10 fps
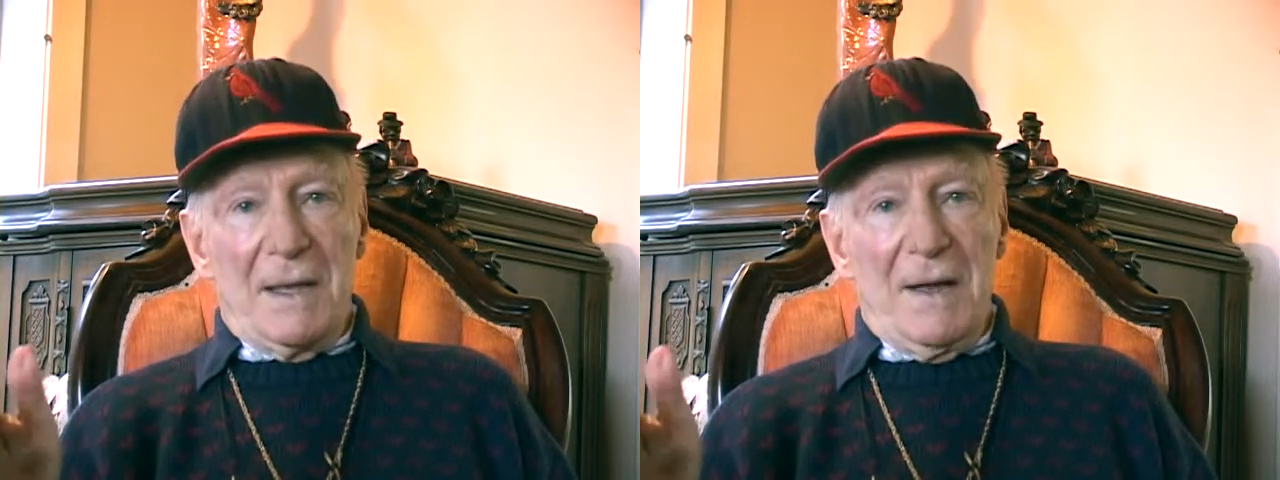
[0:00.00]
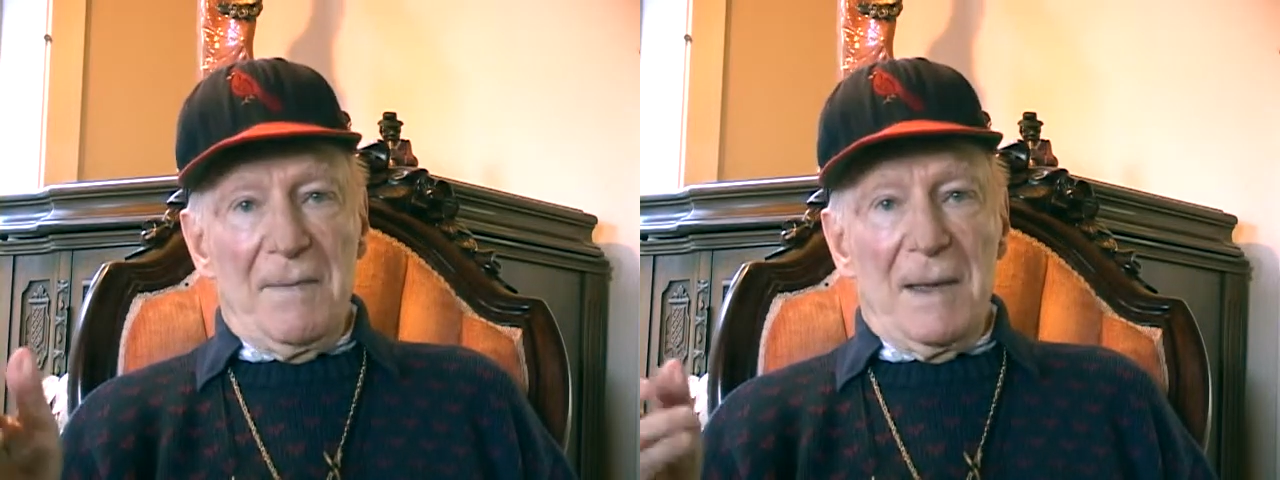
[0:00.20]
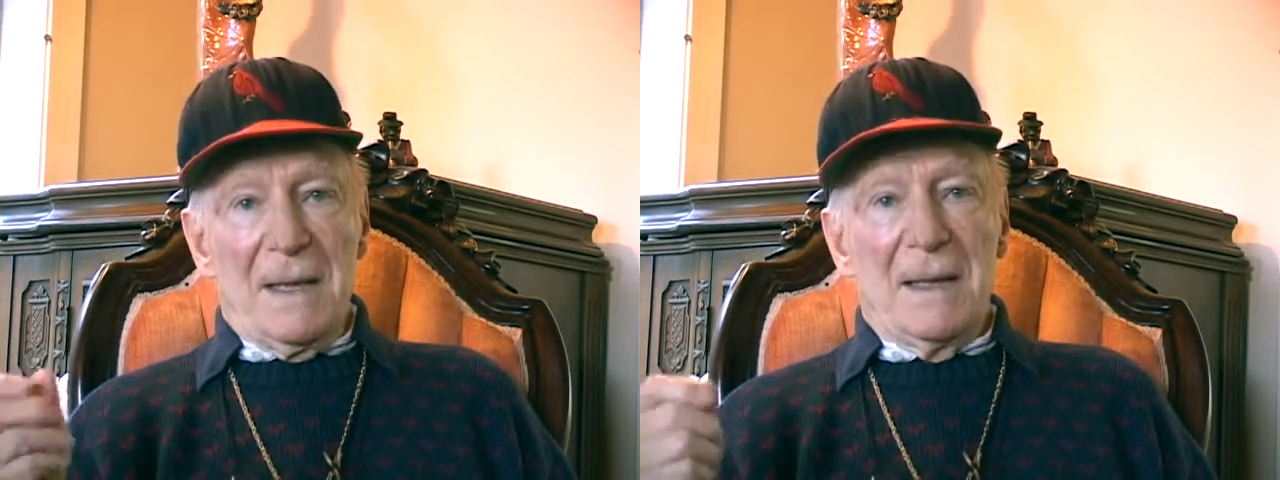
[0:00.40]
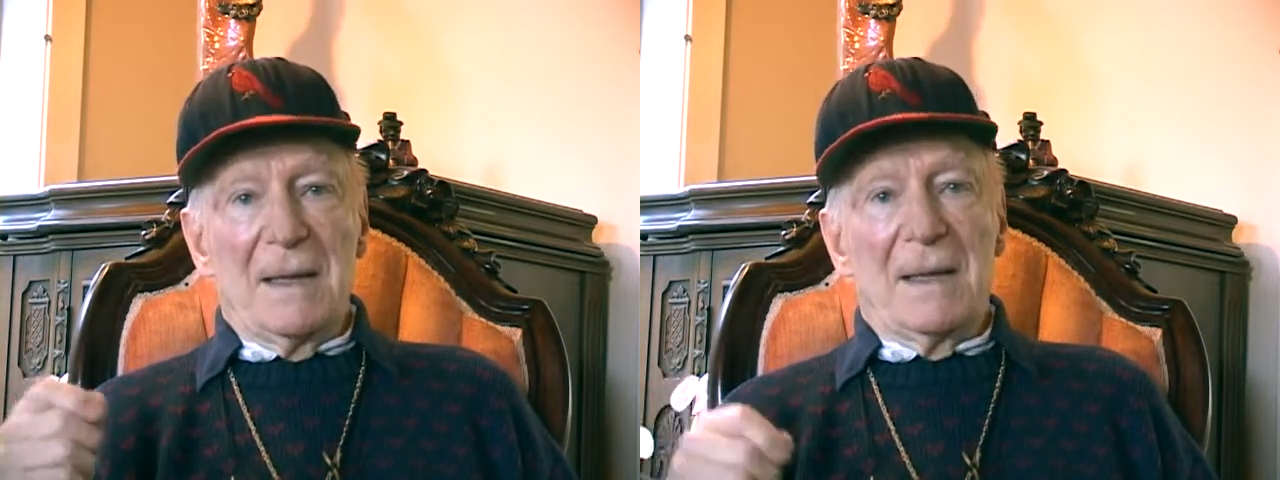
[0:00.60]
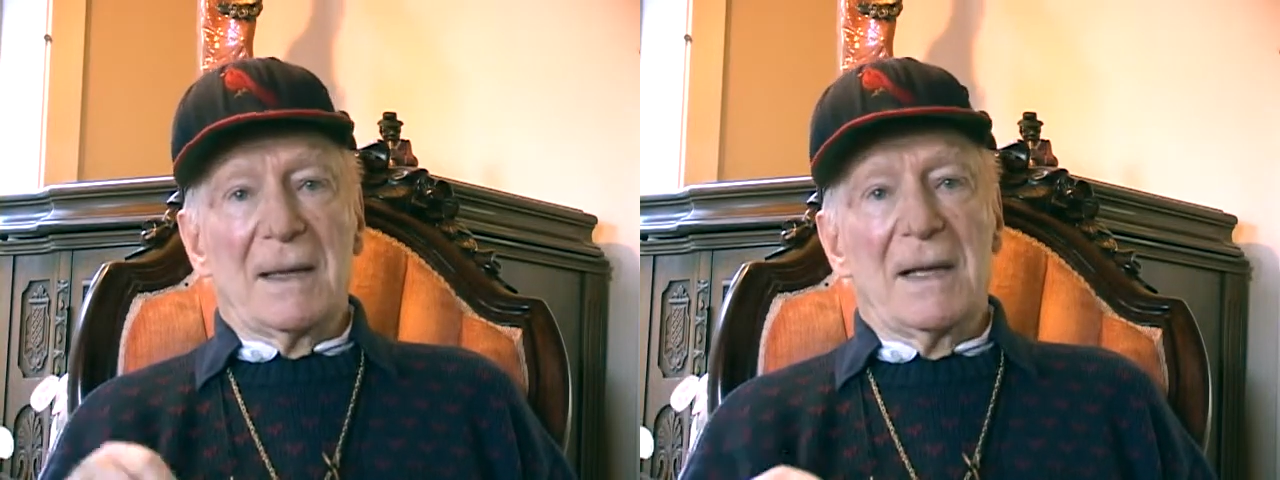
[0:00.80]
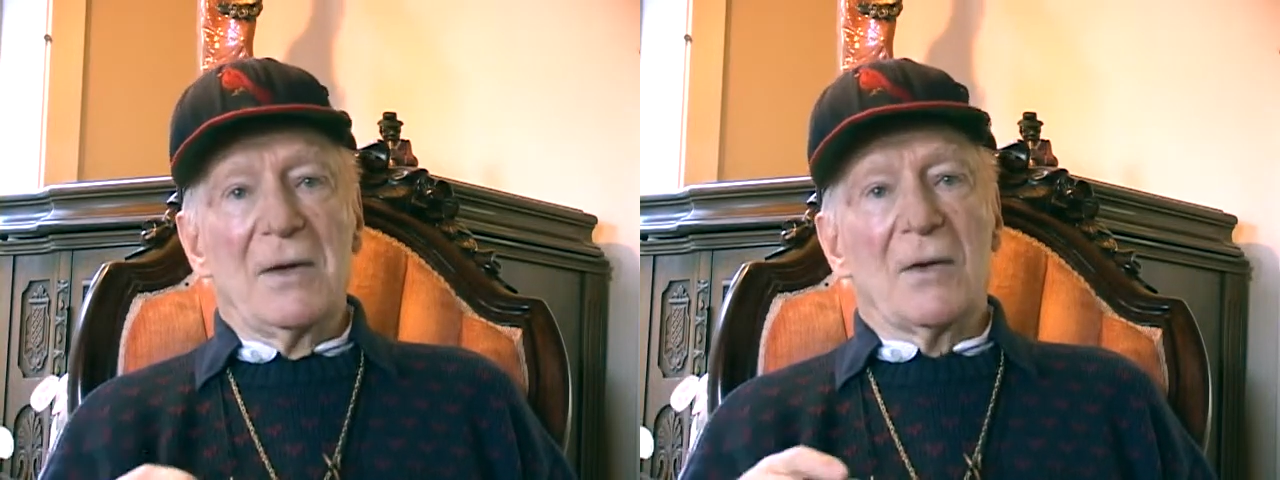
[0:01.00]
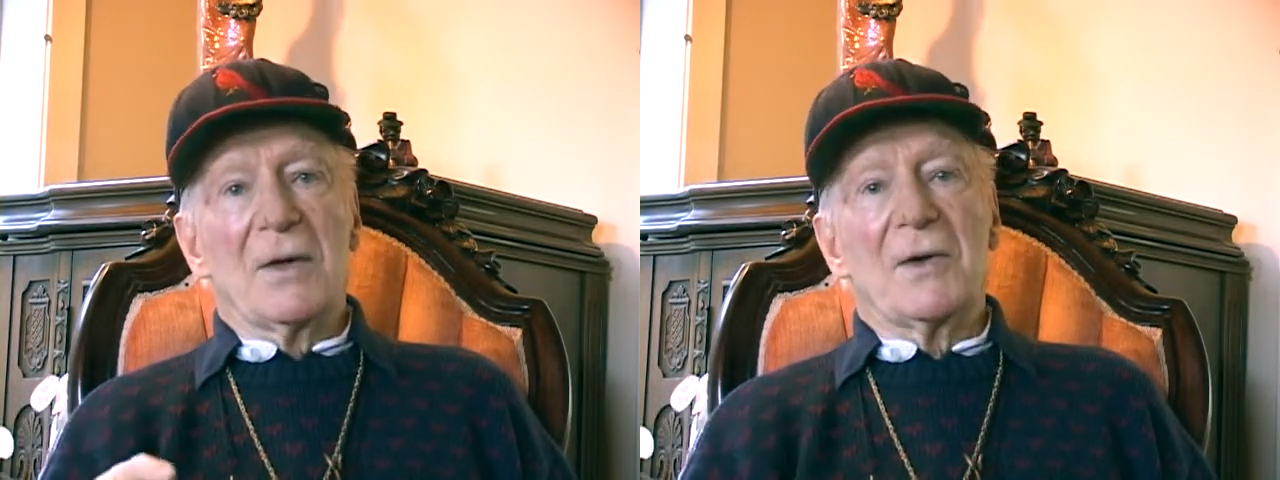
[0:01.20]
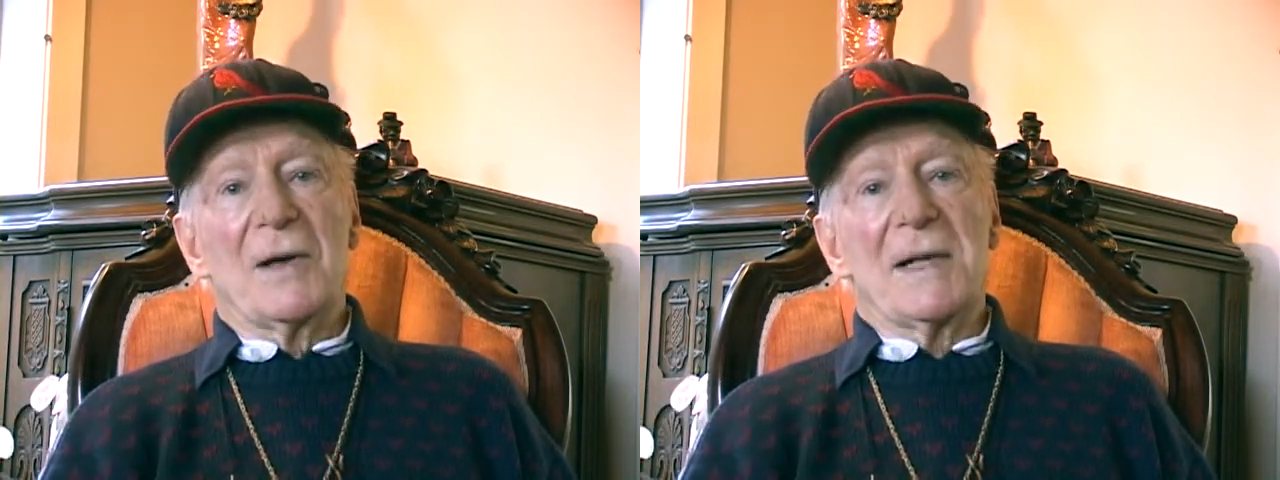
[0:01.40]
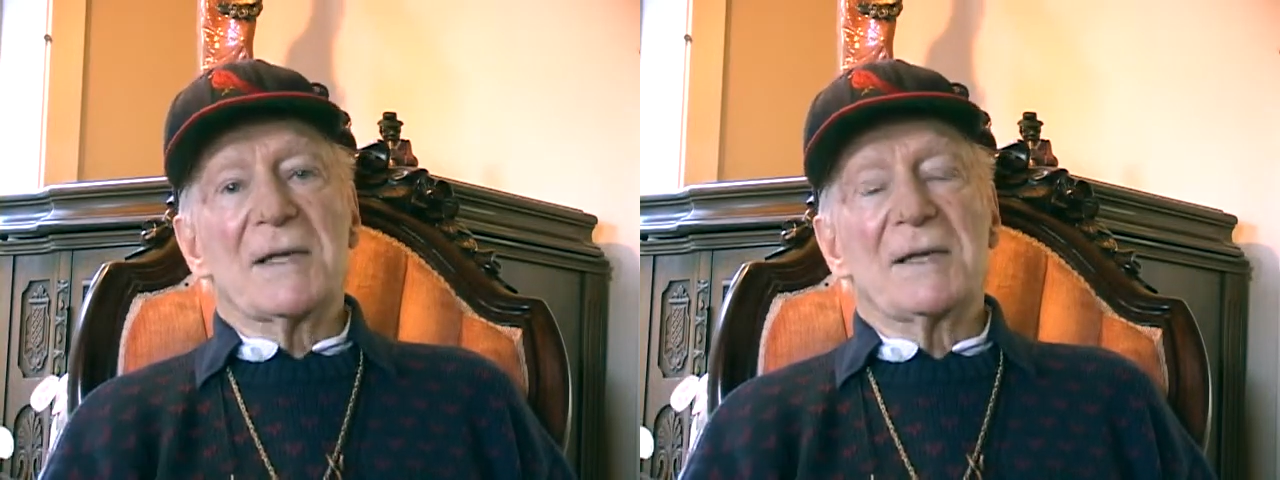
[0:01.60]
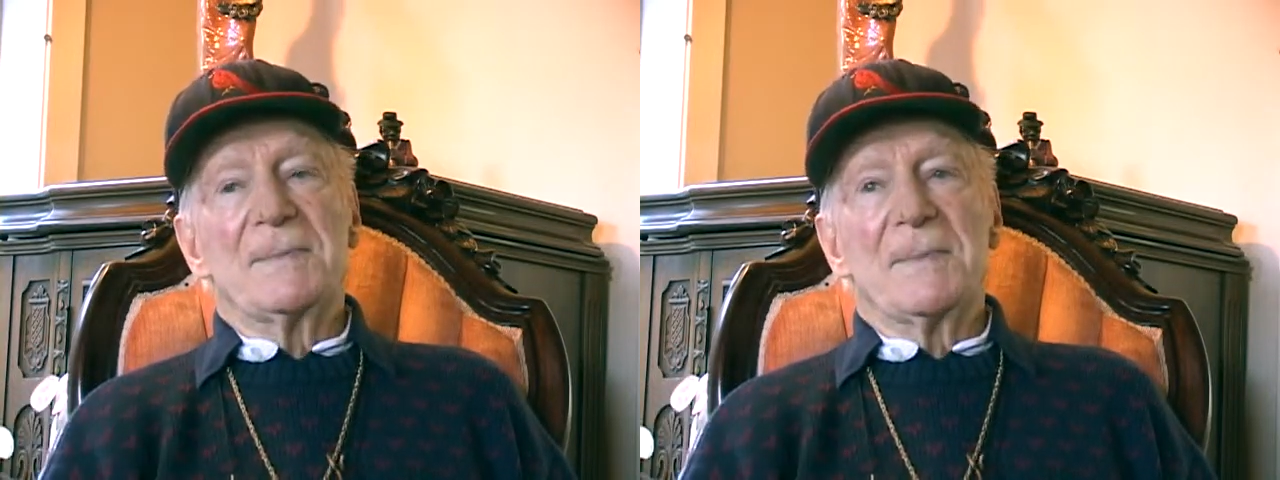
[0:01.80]
to give my keynote
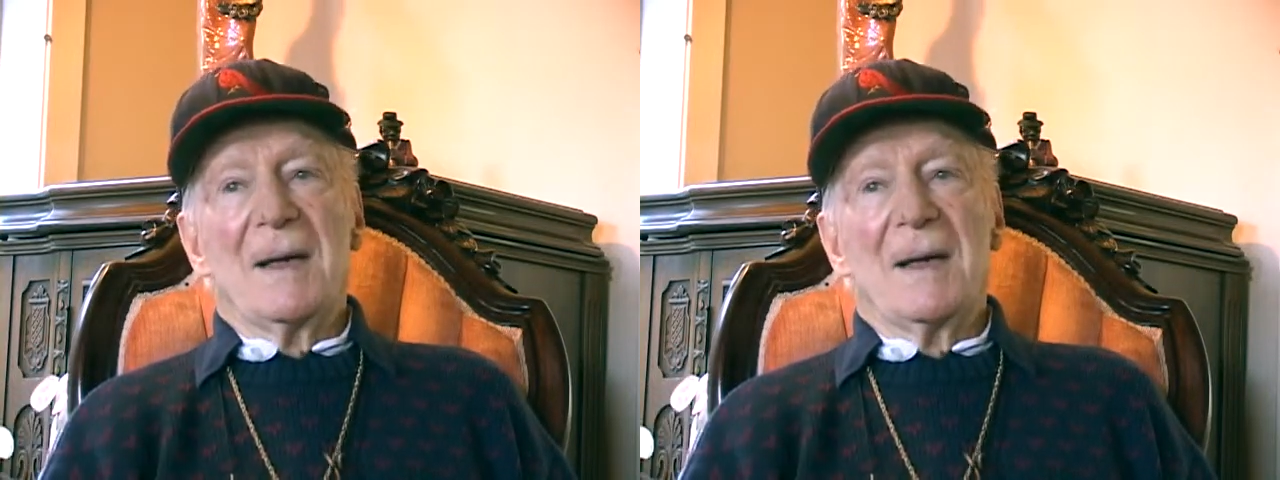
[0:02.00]
address,